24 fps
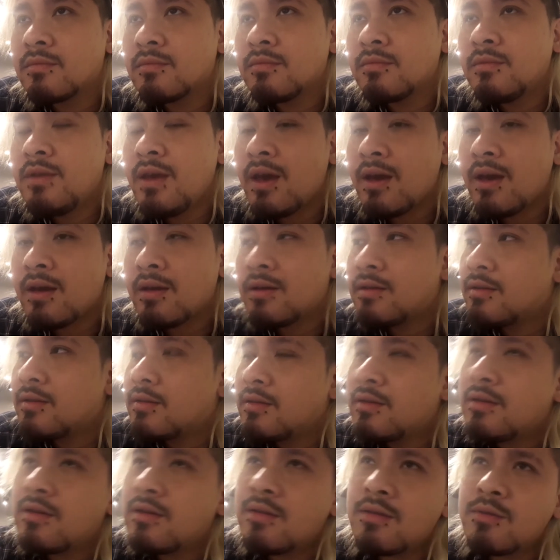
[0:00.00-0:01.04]

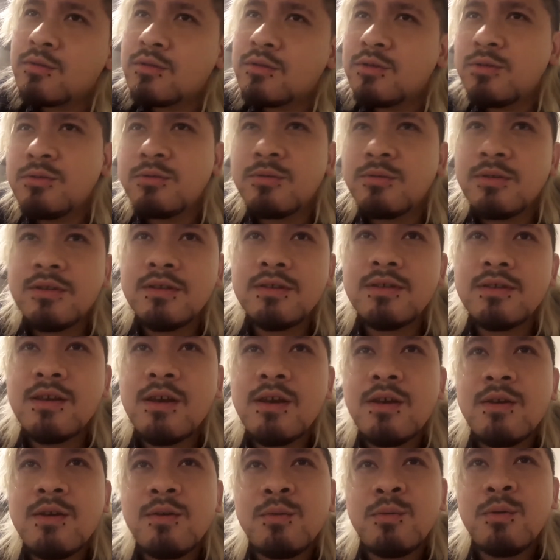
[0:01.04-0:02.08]
The other two ones
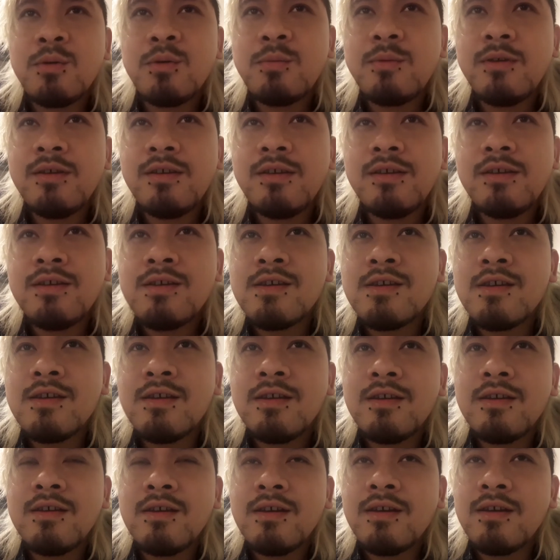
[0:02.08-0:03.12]
would be
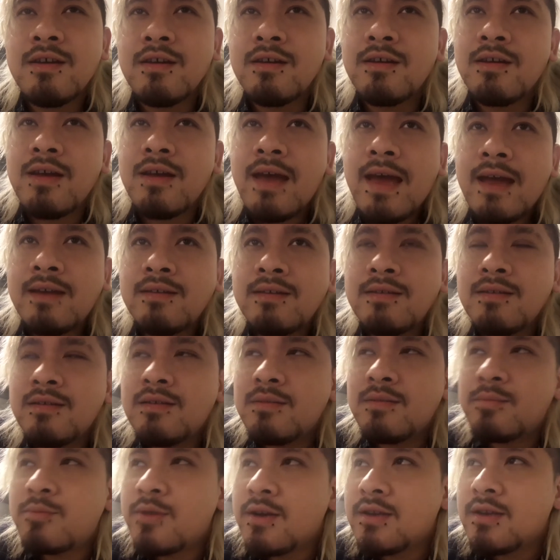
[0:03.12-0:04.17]

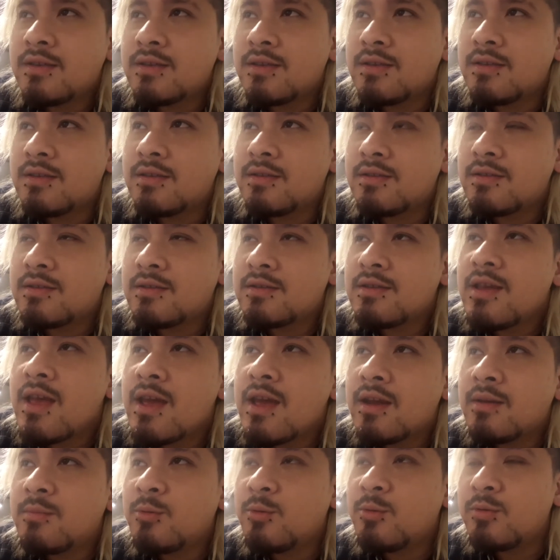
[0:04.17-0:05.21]
antidepressants
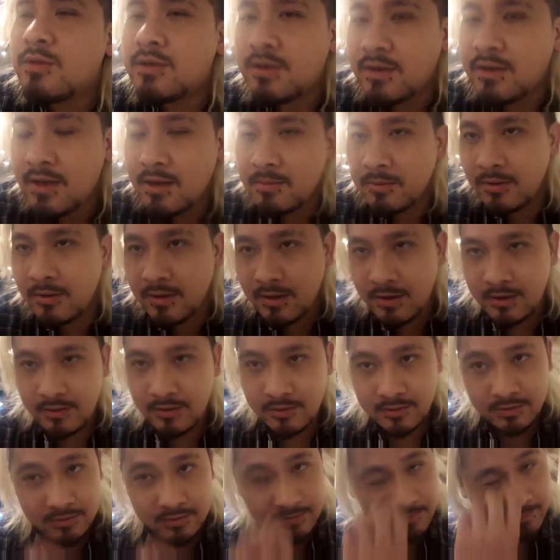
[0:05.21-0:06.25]
and mood
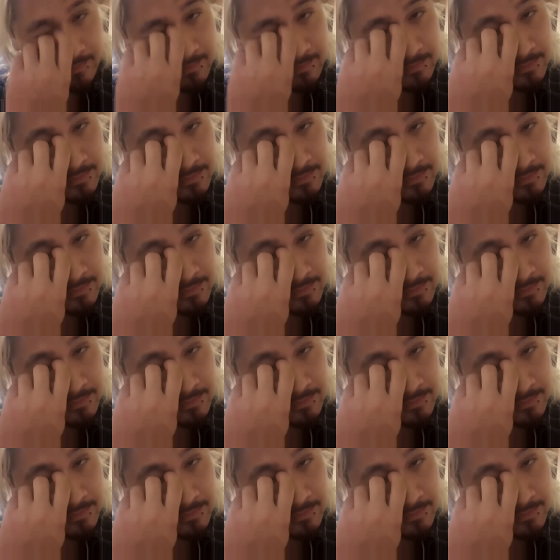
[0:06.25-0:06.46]
stabilizers.